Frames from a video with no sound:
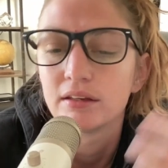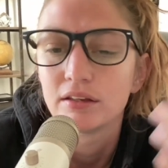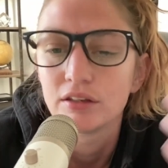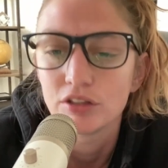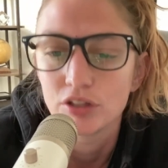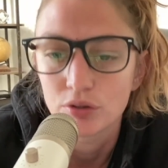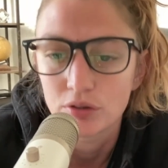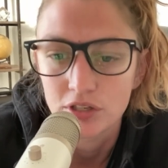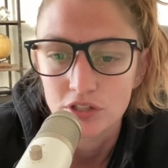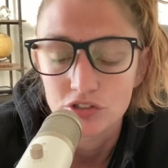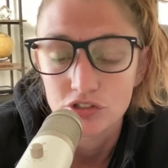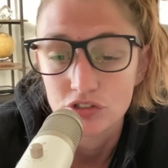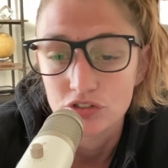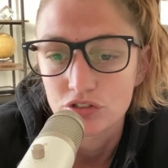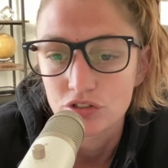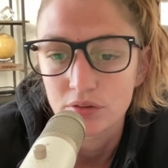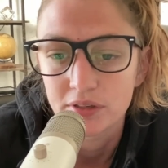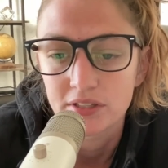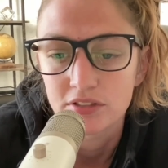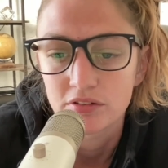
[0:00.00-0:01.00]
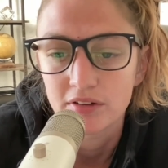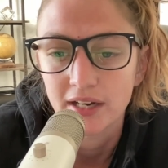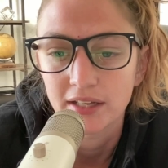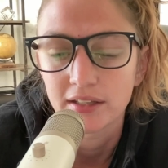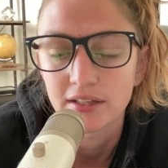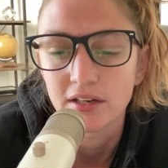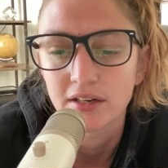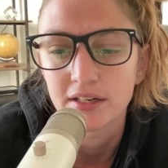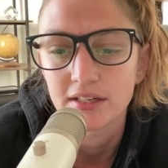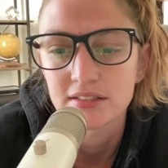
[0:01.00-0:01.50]
you can just do it
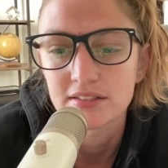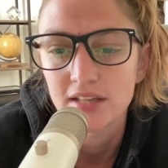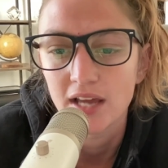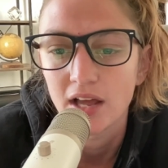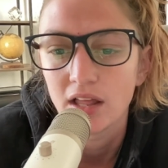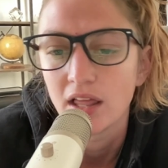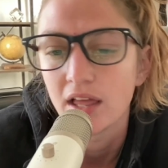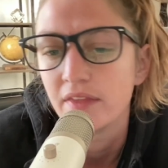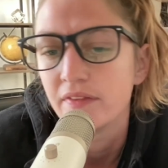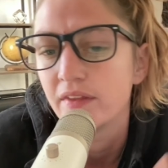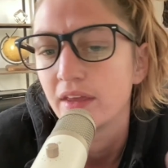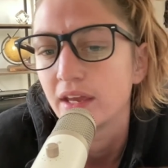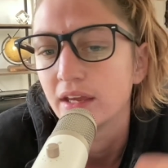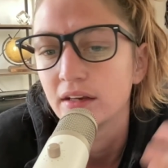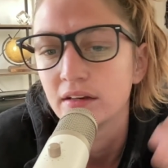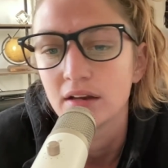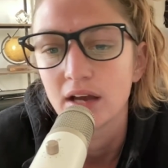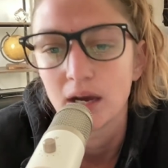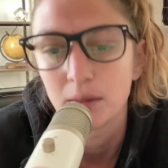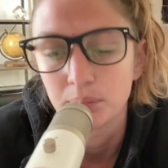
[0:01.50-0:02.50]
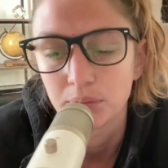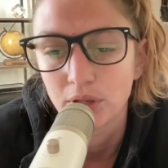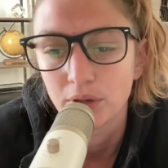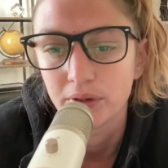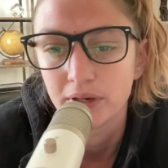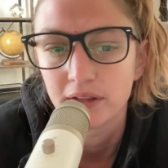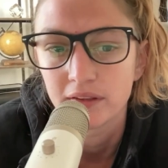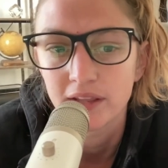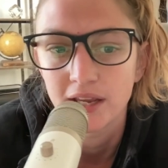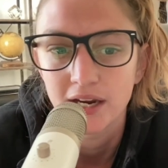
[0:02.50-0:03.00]
directly on Excel and then upload
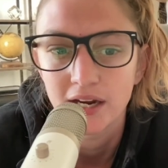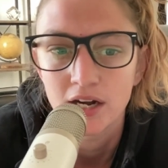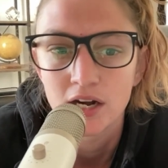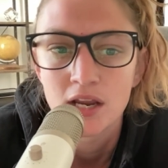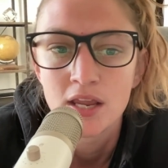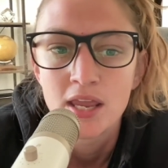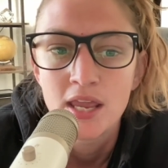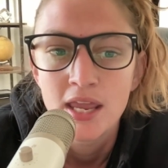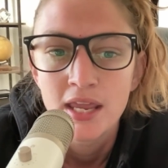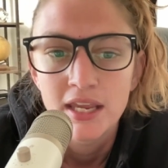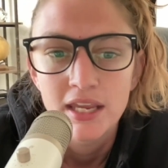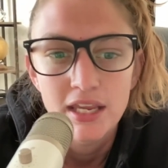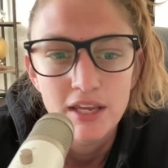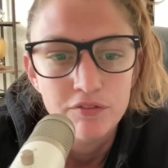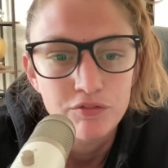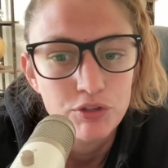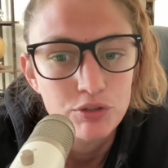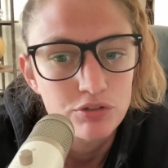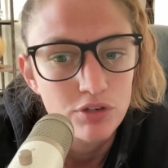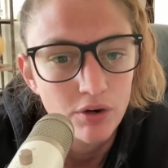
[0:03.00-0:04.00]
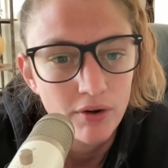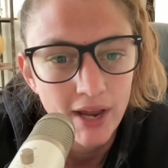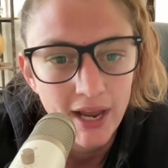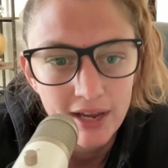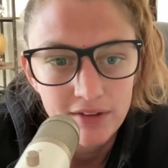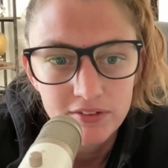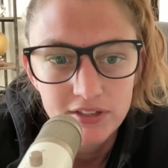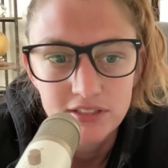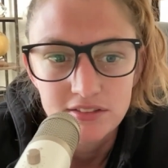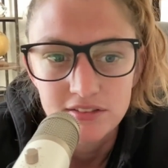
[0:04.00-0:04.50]
it there. If you don't
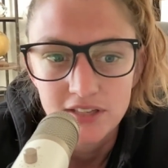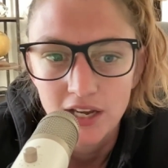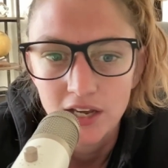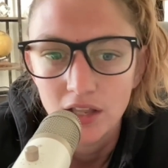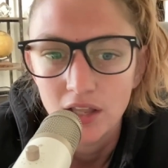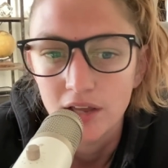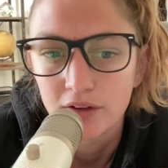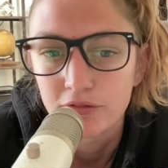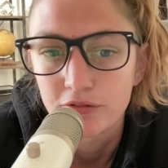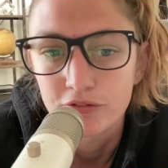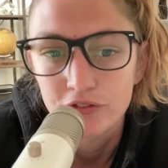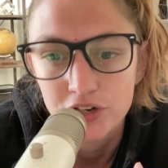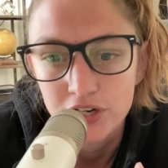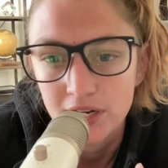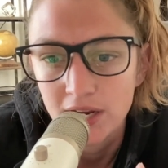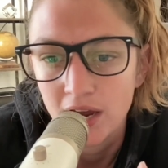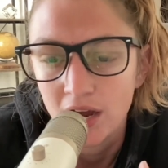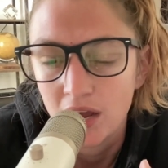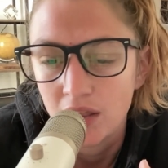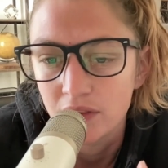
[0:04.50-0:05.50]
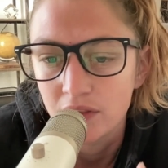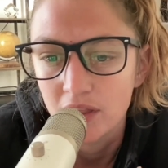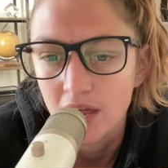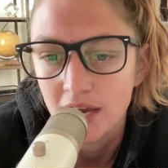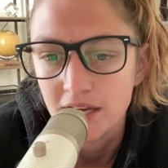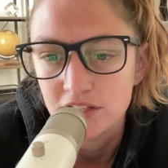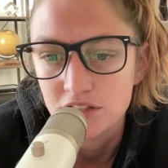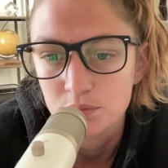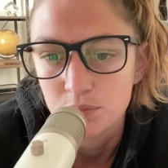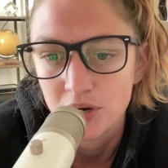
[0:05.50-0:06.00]
have Excel, a free
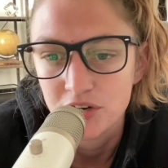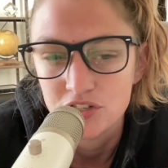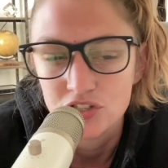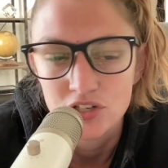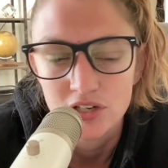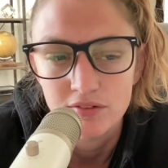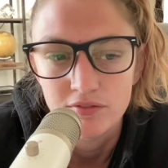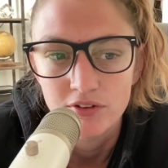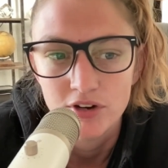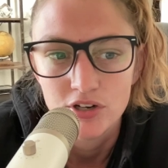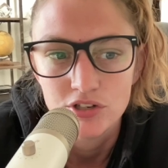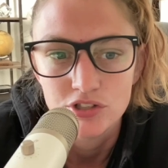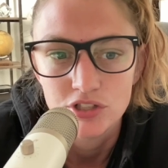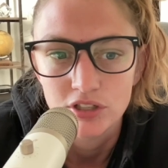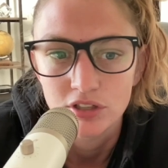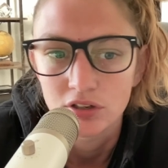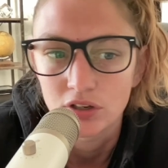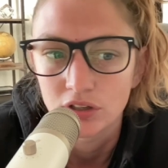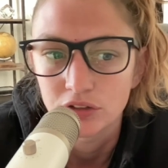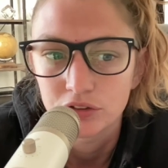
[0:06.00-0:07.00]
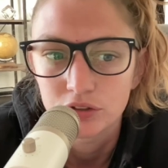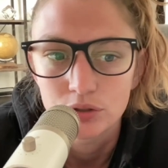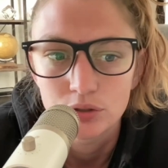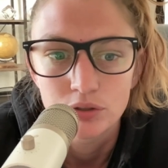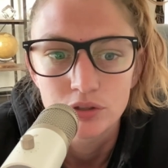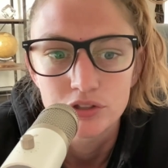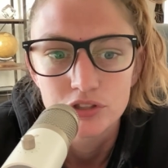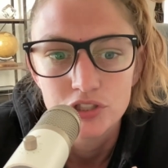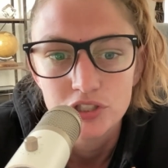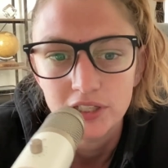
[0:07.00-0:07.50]
online spreadsheet version called
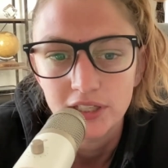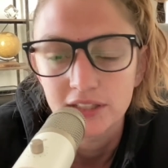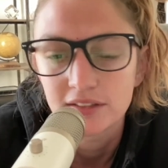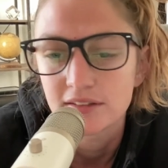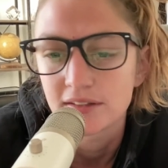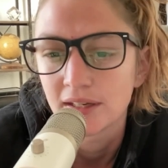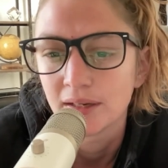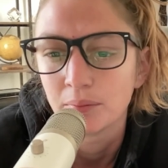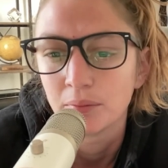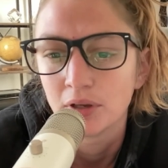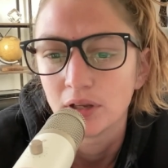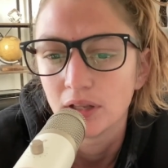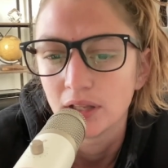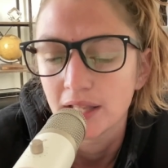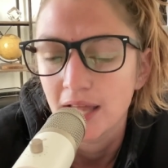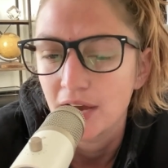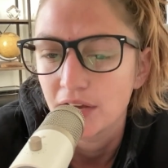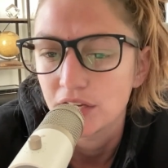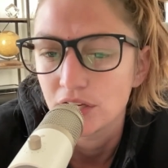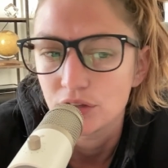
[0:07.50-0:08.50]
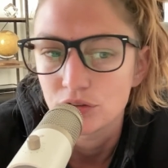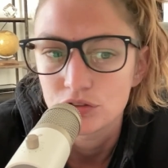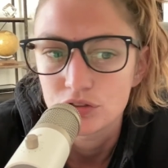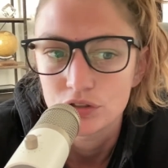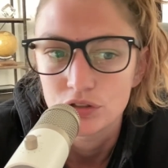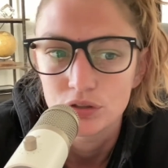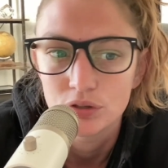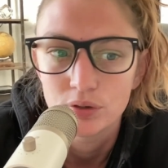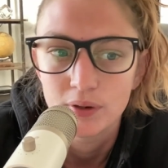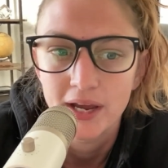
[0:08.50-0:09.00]
Google Sheets, it will allow you
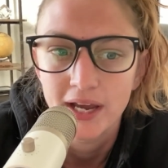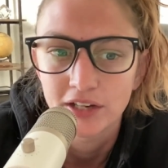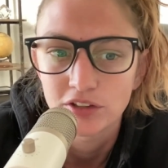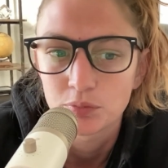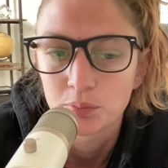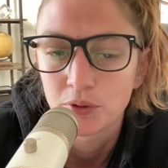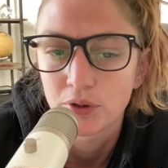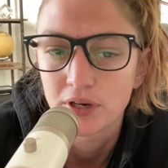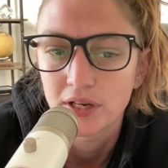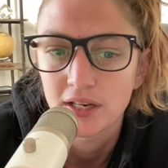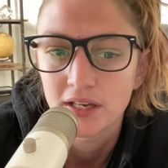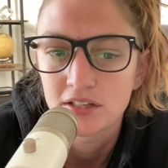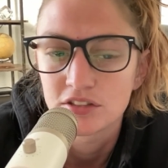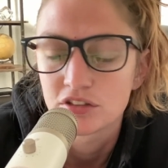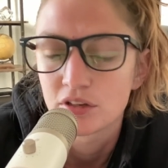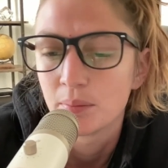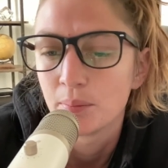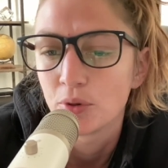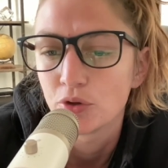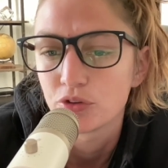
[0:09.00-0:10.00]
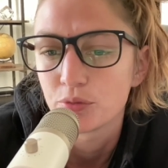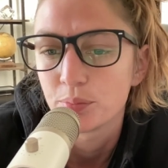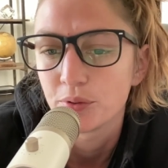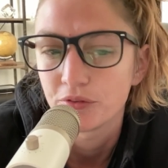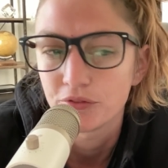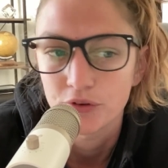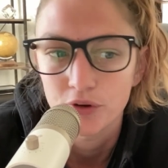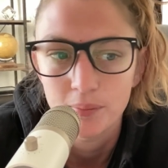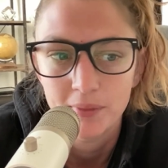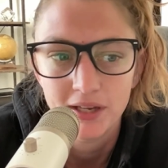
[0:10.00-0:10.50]
to export it into multiple
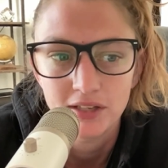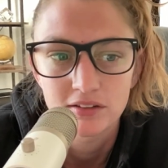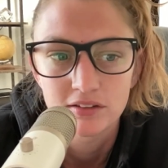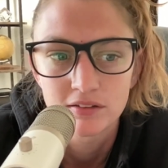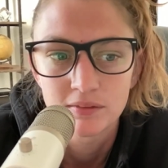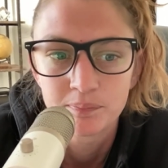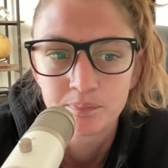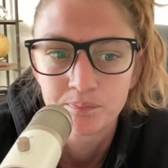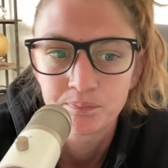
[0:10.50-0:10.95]
formats.